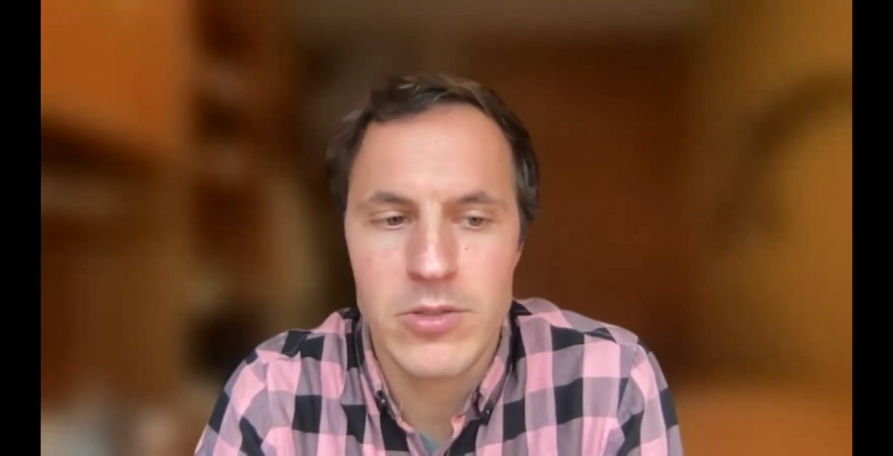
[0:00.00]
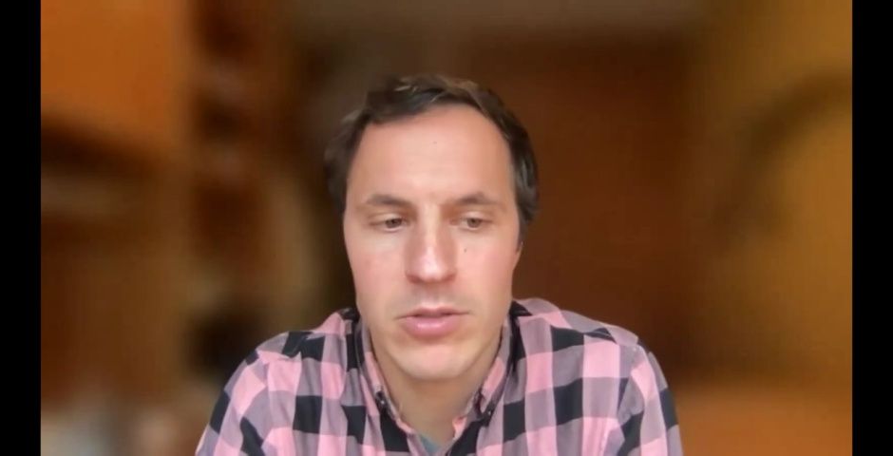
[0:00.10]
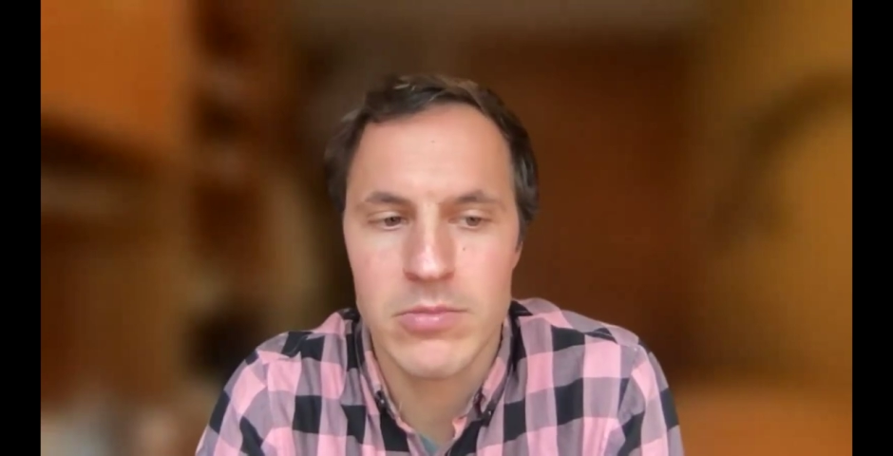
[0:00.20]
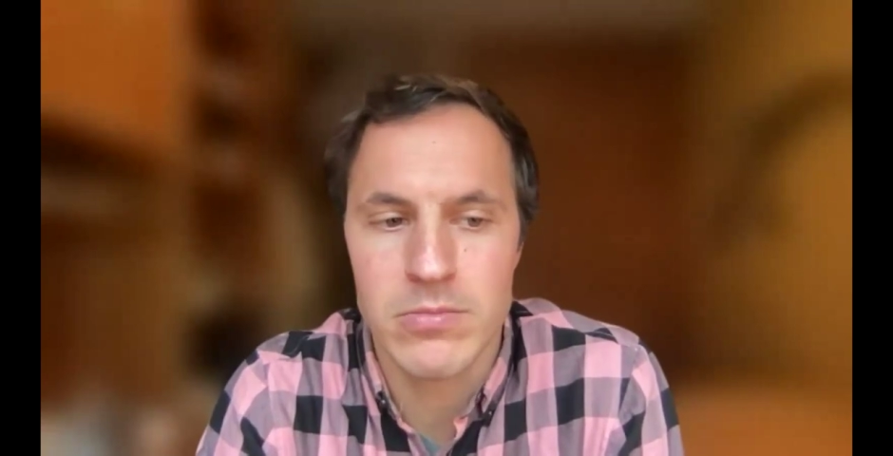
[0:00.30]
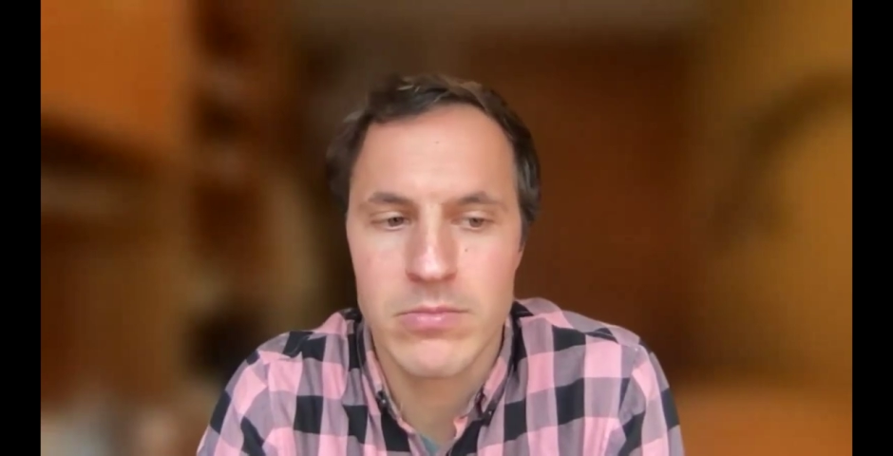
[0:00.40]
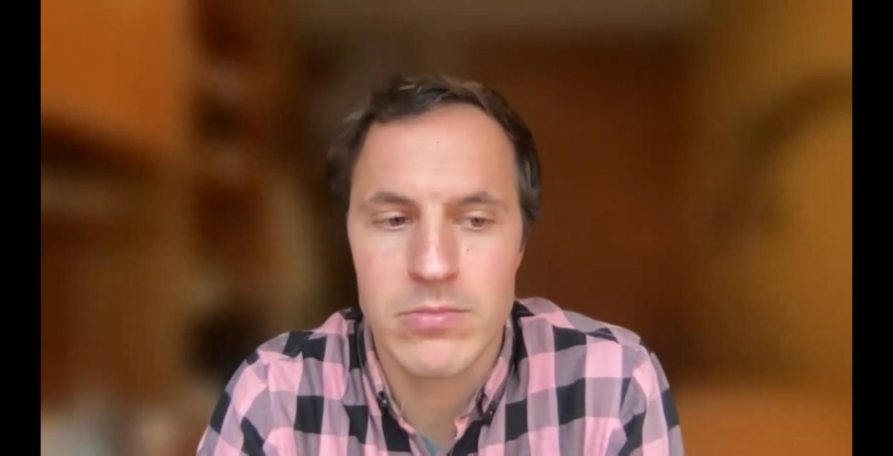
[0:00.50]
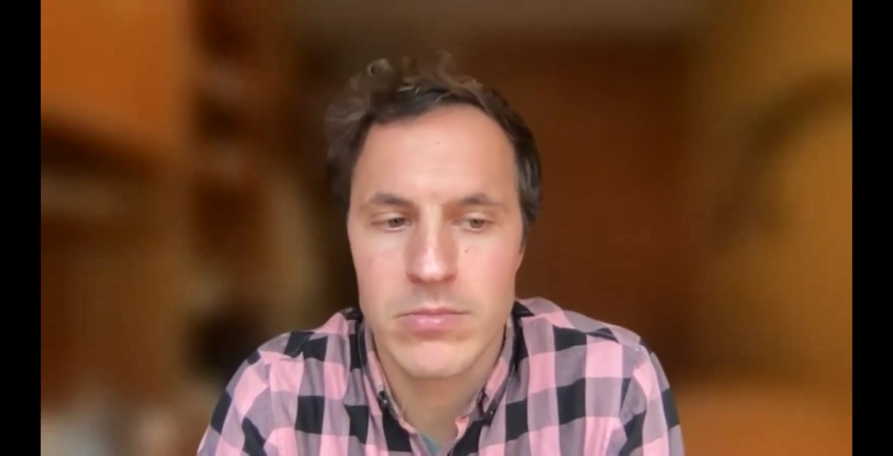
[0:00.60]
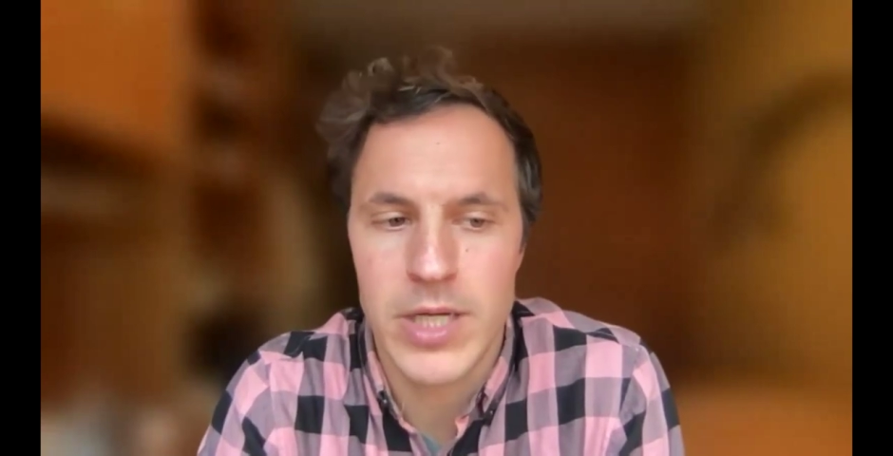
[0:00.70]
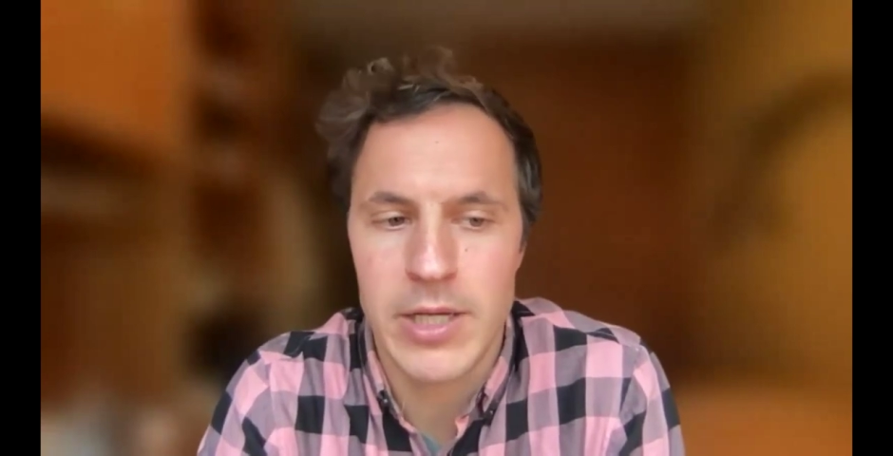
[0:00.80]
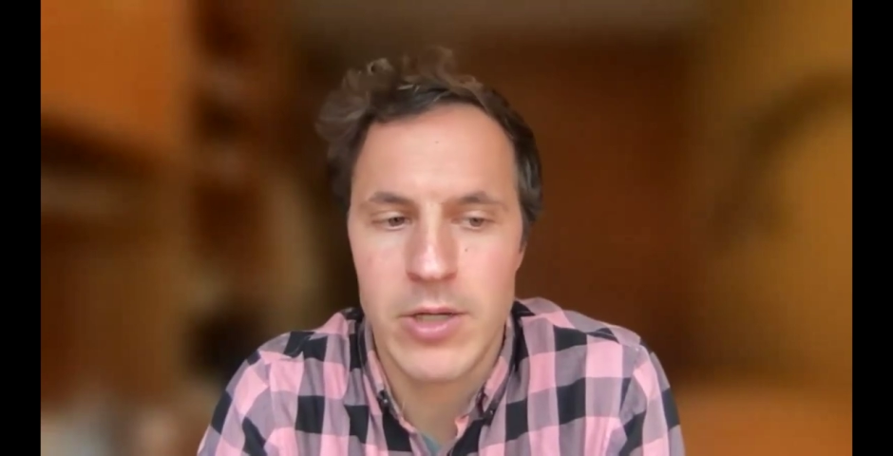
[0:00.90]
So
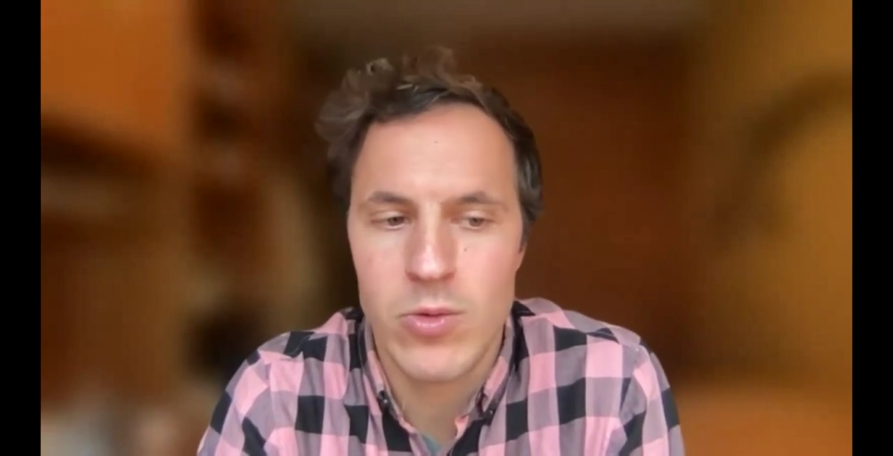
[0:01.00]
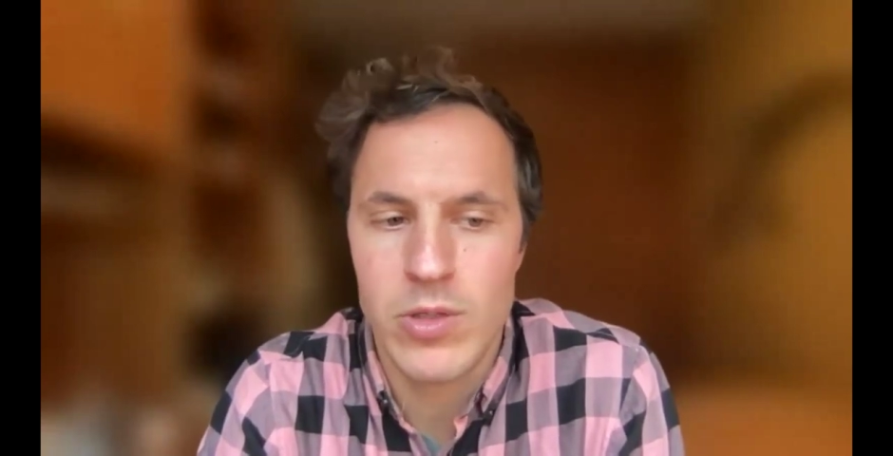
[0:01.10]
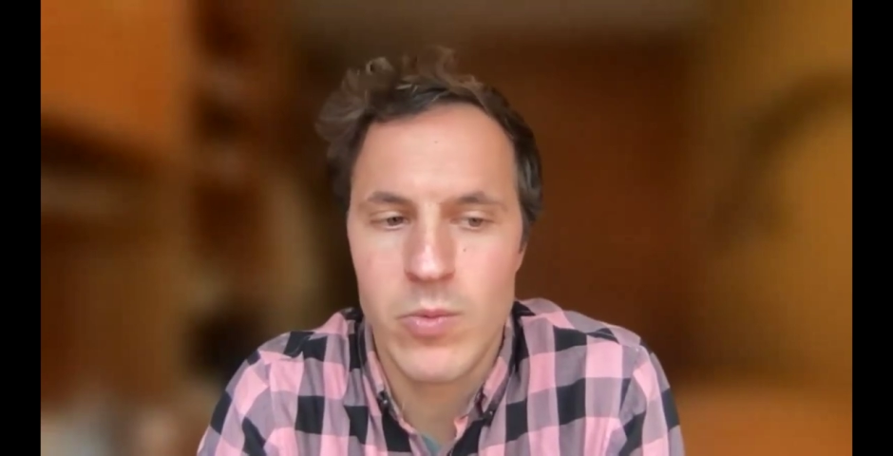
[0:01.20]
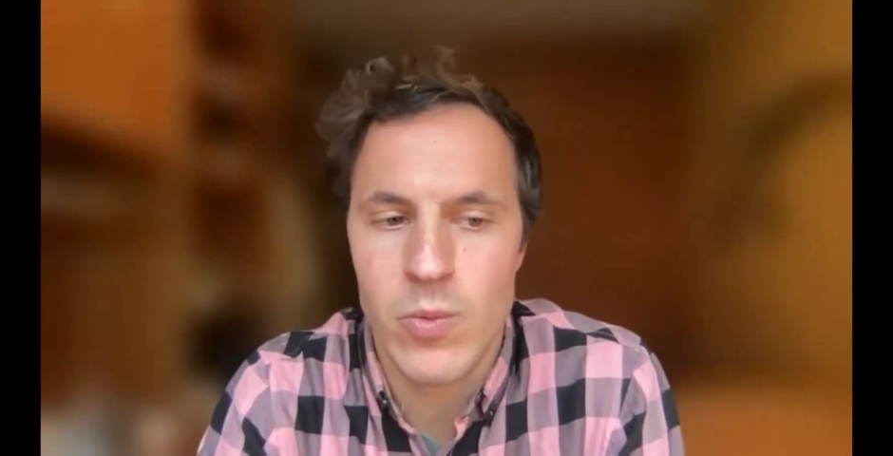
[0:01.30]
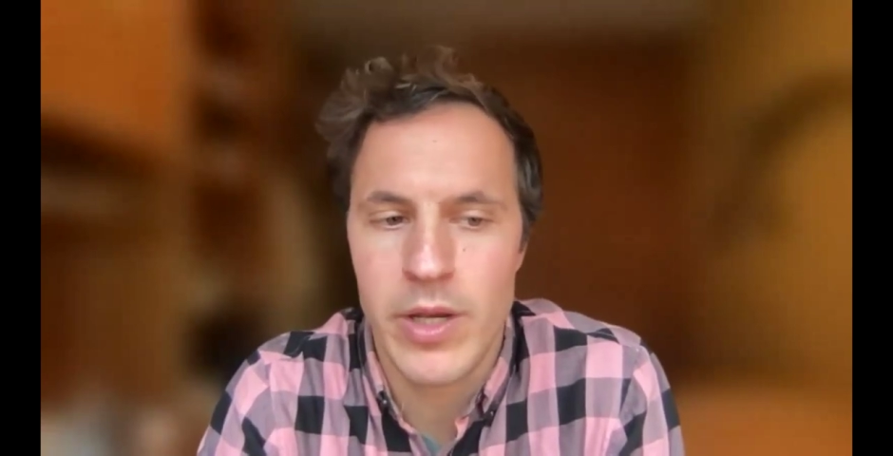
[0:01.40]
I couldn't